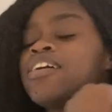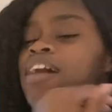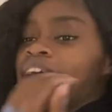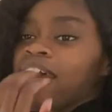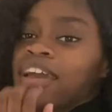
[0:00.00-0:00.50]

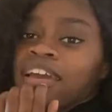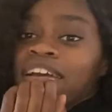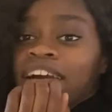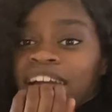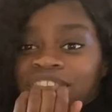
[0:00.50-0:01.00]
I
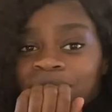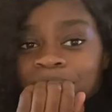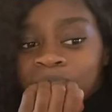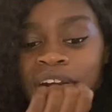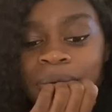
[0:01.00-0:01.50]
have a
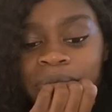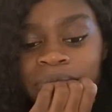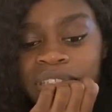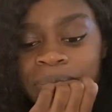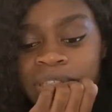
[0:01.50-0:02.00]
problem
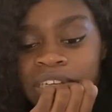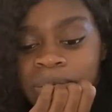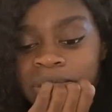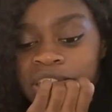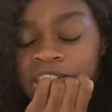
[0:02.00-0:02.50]
sometimes
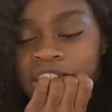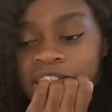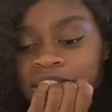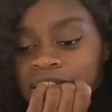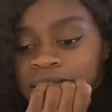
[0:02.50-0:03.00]
and
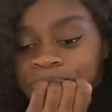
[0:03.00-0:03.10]
just,